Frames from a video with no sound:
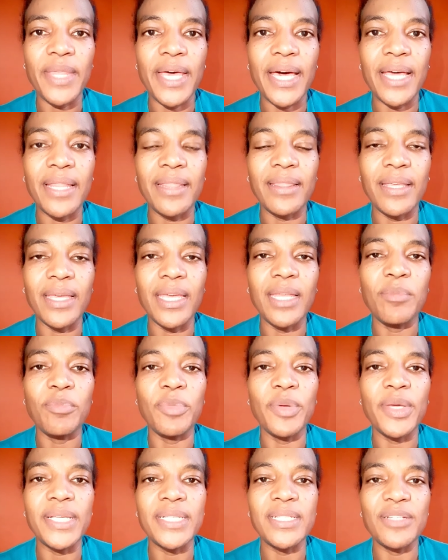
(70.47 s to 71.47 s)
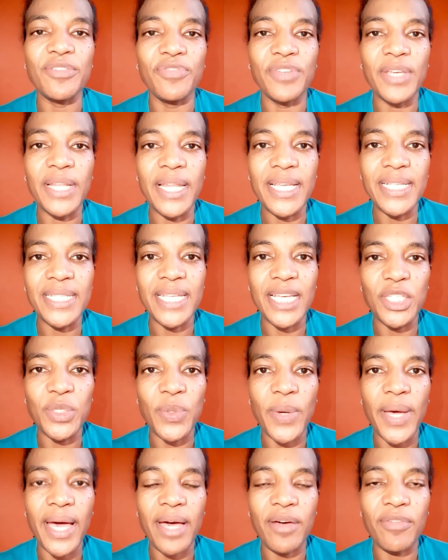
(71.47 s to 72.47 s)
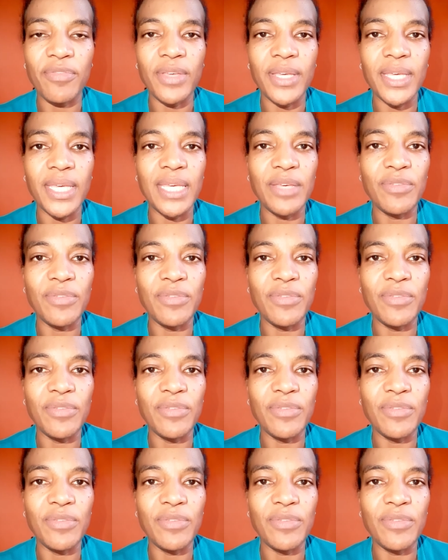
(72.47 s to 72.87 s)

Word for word: that embrace the feelings that you're having,